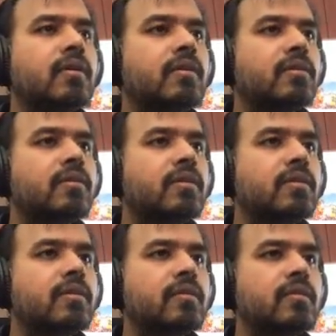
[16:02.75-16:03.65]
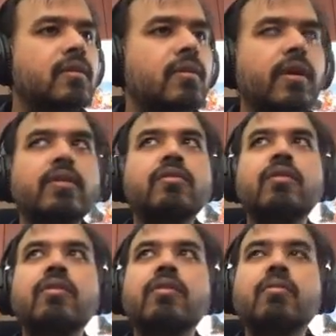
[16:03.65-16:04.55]
So okay,
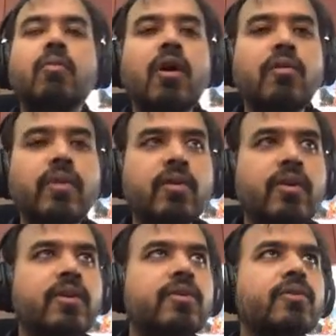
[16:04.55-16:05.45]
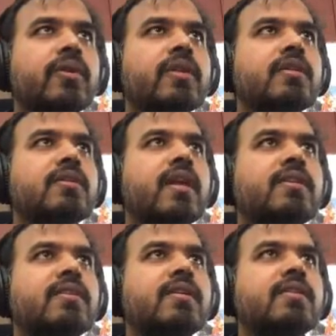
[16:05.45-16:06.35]
so what we are going to do in this
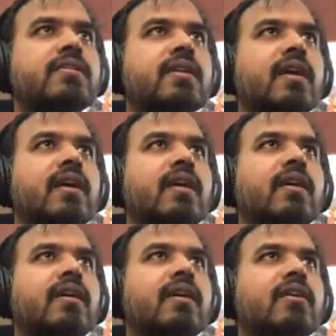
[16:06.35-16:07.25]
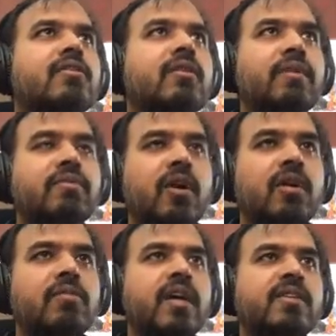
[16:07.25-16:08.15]
lecture is, so we've sort
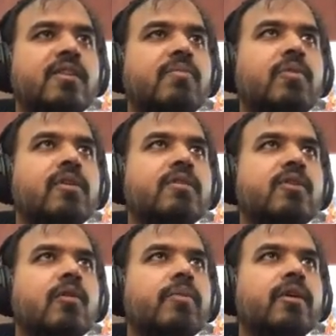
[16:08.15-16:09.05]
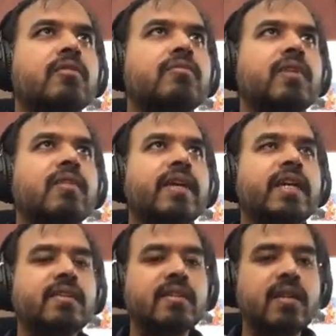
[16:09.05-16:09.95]
of touched upon this topic of
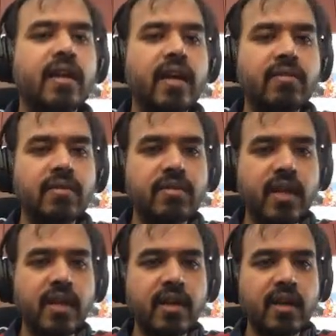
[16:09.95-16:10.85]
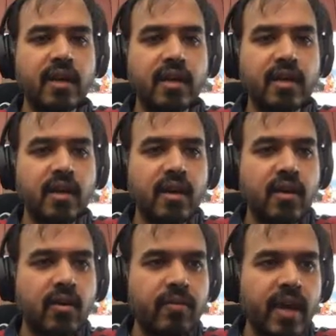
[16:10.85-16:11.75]
verification, right? We've said
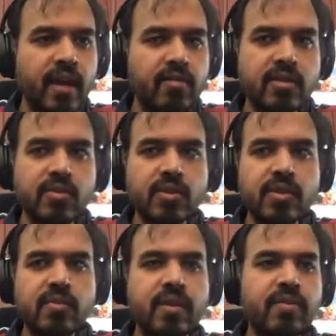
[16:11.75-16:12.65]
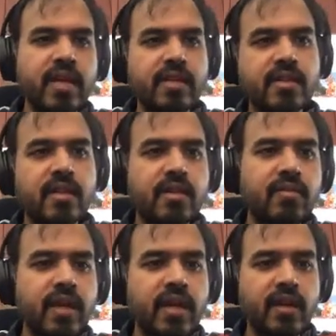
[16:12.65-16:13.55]
we have this notion of verification.
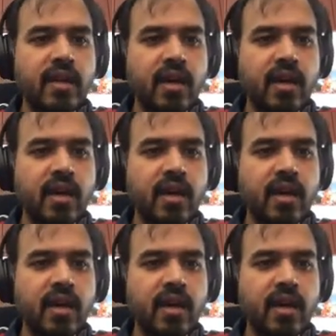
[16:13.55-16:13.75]
We can